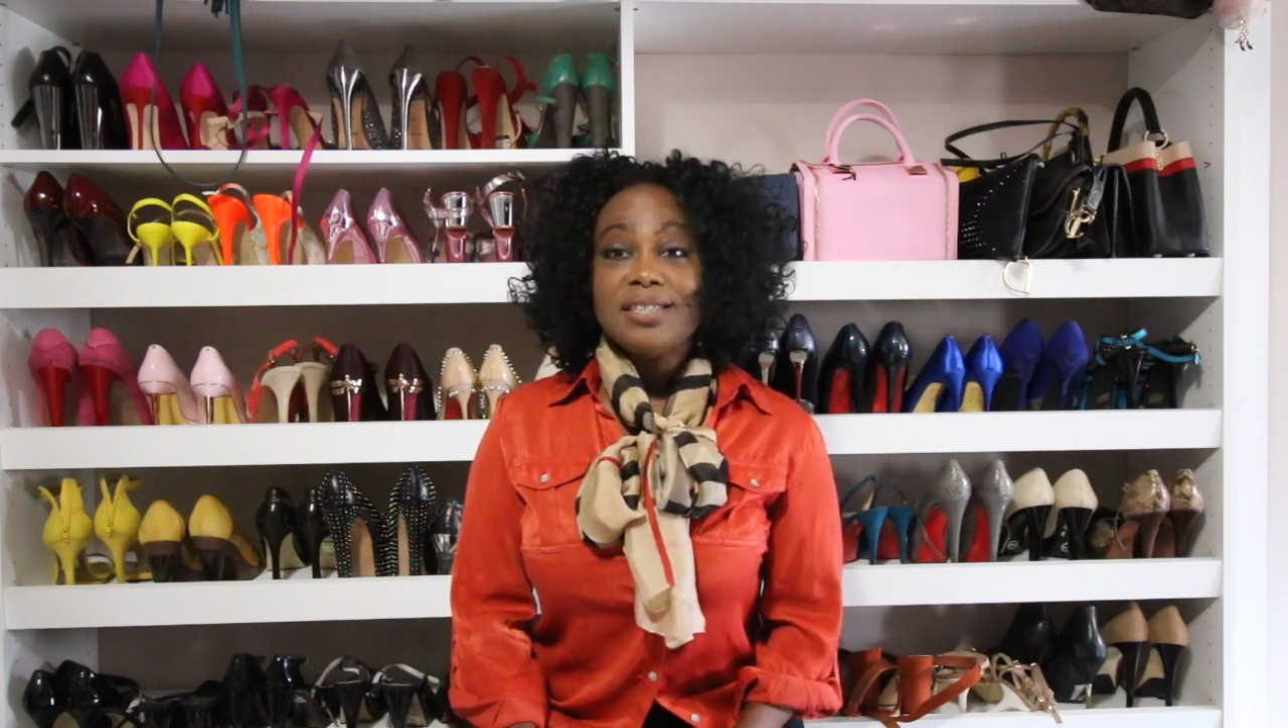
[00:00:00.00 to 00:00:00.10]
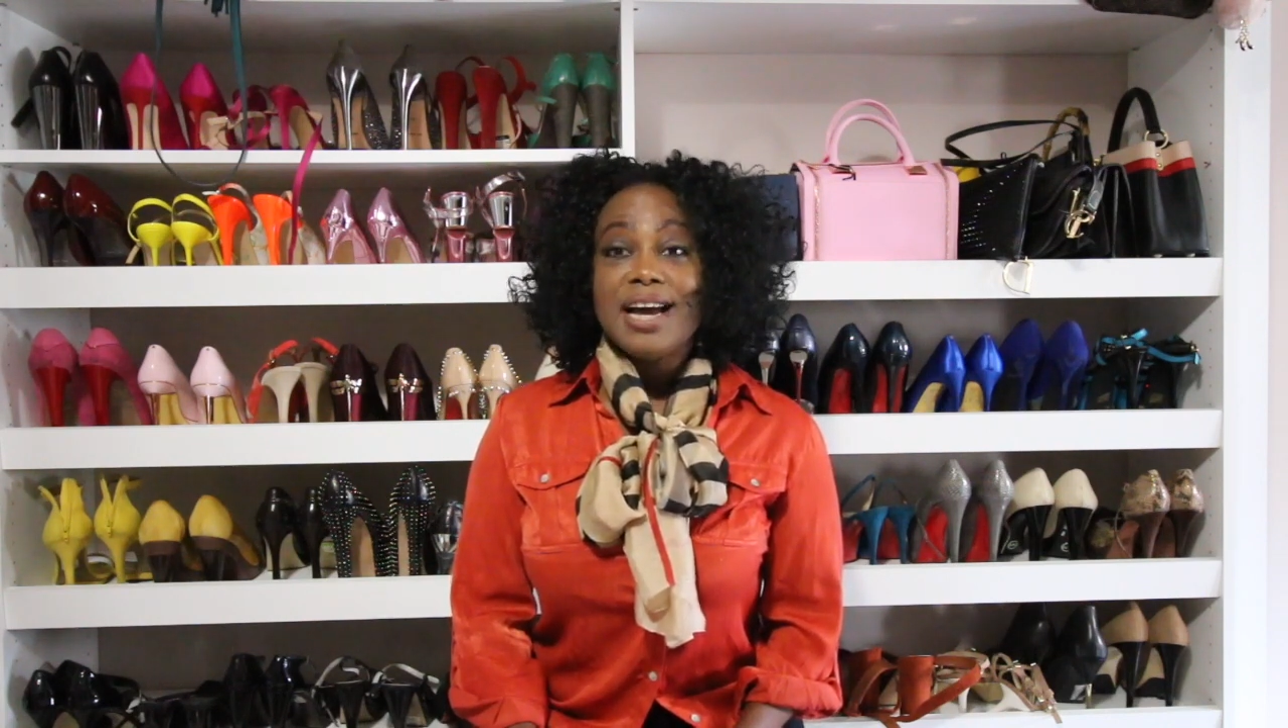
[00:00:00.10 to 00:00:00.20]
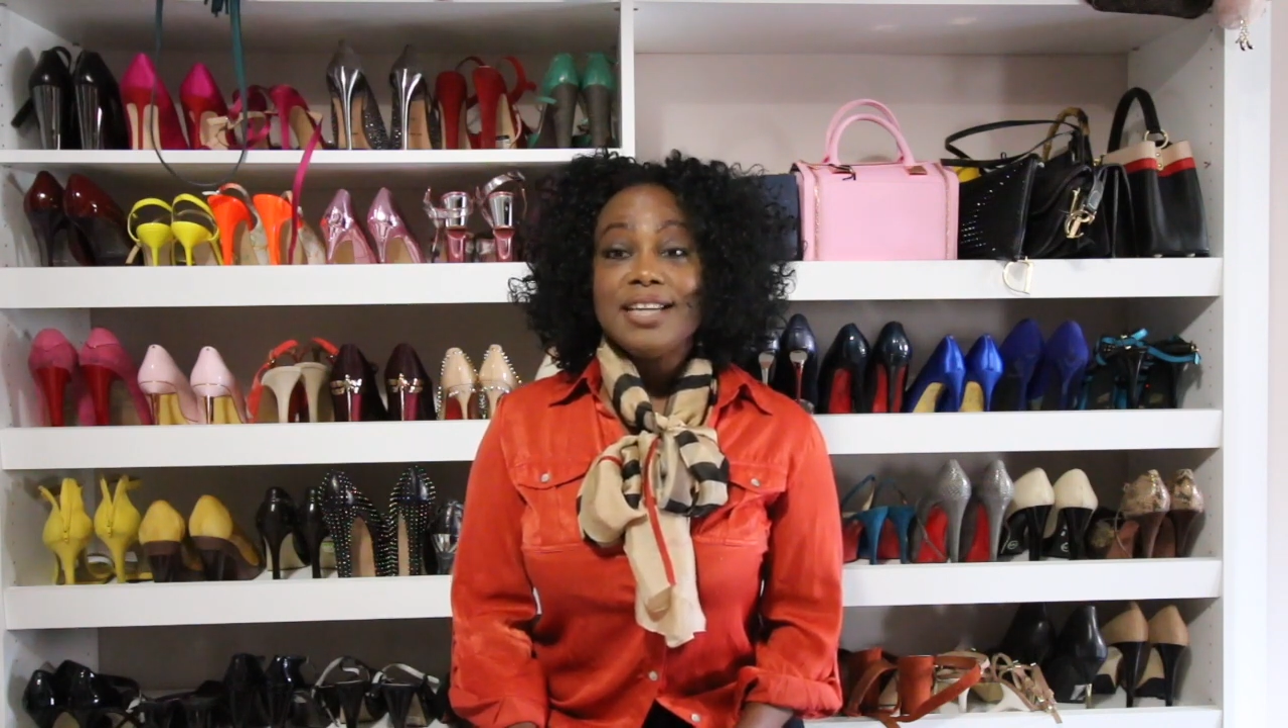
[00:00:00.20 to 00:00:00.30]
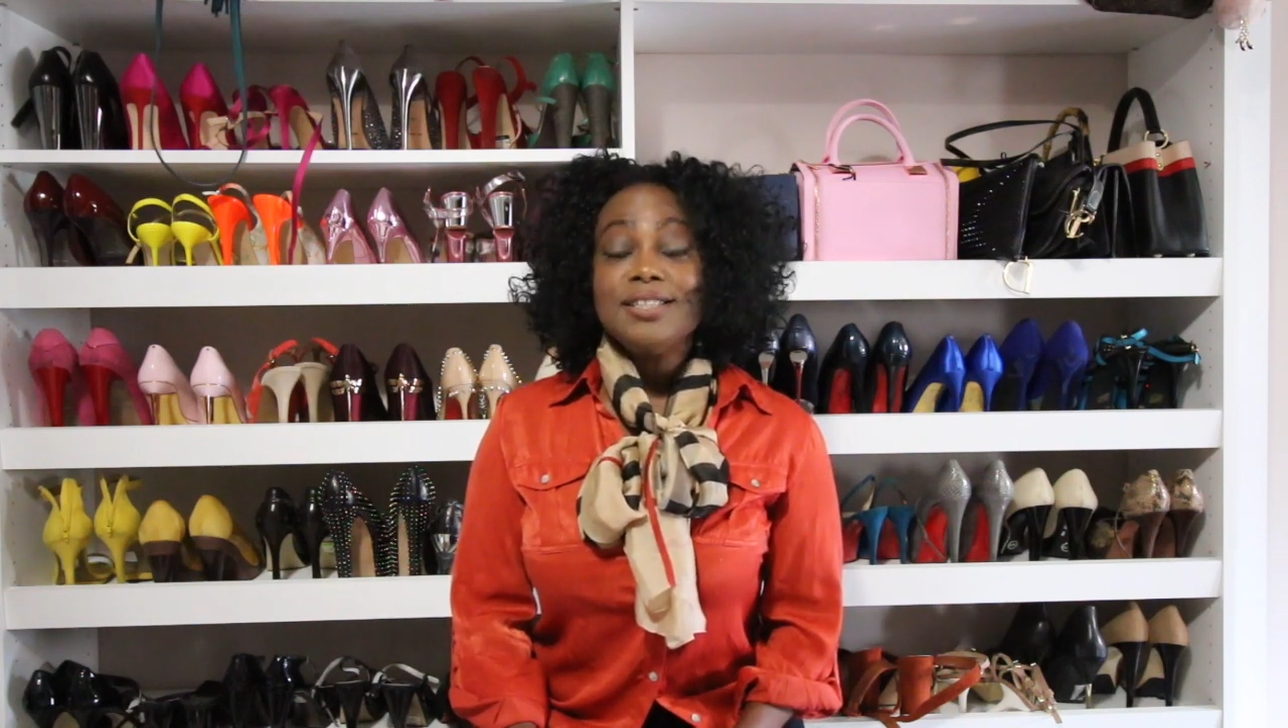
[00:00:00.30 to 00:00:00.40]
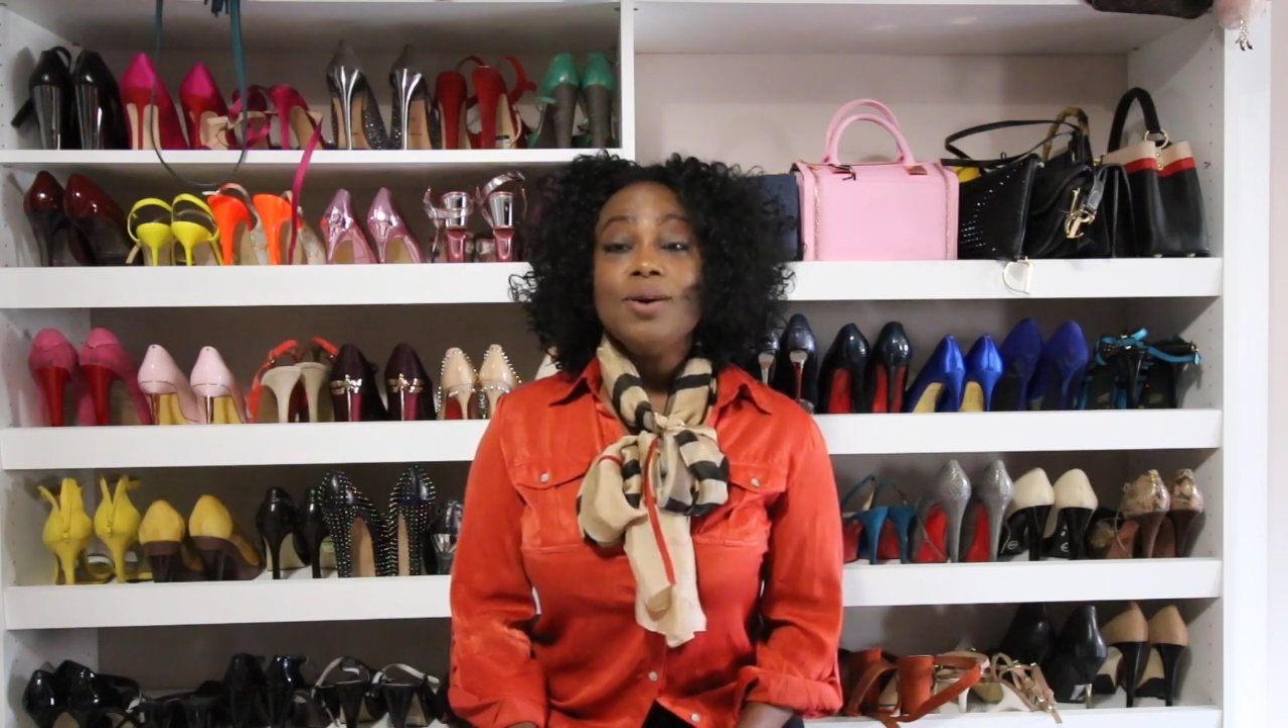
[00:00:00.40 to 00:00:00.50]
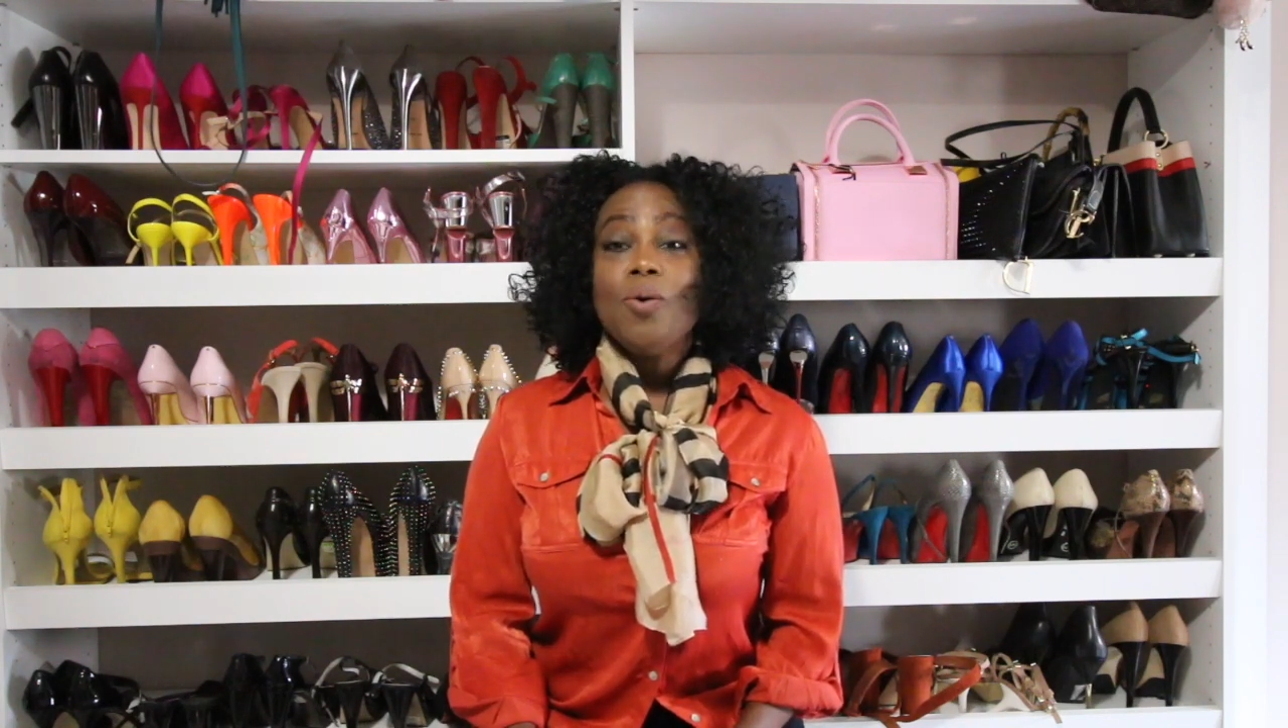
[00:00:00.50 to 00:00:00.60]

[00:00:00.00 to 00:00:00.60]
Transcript: that